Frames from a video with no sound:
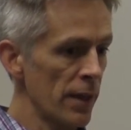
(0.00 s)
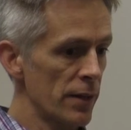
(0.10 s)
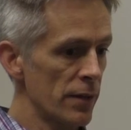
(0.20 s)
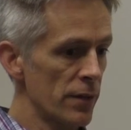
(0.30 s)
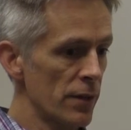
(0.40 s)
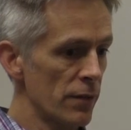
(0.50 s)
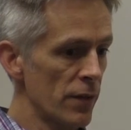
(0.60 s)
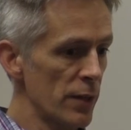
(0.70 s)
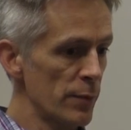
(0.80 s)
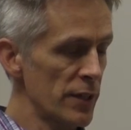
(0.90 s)
and
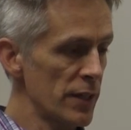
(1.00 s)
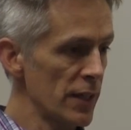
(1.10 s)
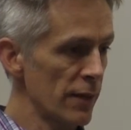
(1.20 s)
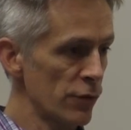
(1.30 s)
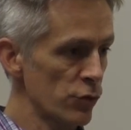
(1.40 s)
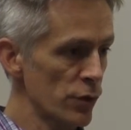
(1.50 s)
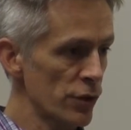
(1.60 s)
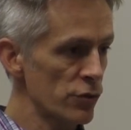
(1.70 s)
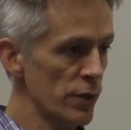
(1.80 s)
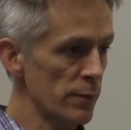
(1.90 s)
the vitamin D levels
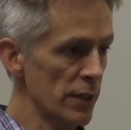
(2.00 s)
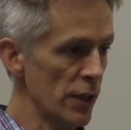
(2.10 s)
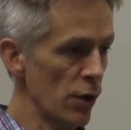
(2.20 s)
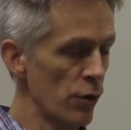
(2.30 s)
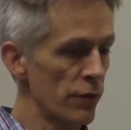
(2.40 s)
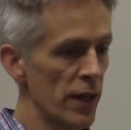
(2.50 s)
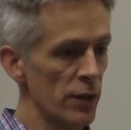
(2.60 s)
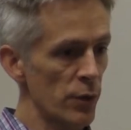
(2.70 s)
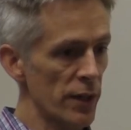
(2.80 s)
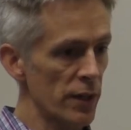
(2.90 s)
were extremely low. In
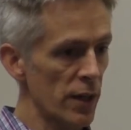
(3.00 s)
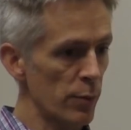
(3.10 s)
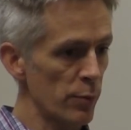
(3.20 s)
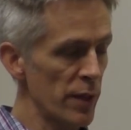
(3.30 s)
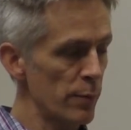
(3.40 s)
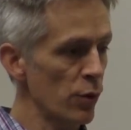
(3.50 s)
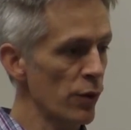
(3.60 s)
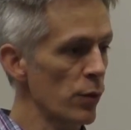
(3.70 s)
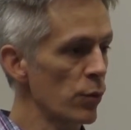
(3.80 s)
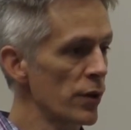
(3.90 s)
fact, we had a couple
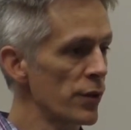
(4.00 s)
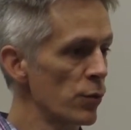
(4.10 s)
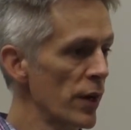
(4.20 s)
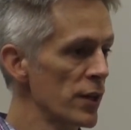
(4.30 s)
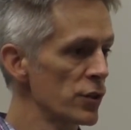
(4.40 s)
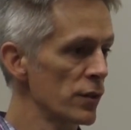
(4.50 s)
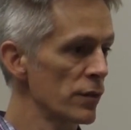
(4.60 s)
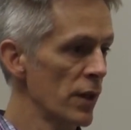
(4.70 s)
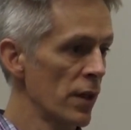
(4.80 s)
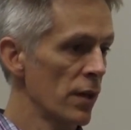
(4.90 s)
people that were in the
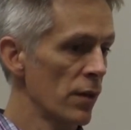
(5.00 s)
range of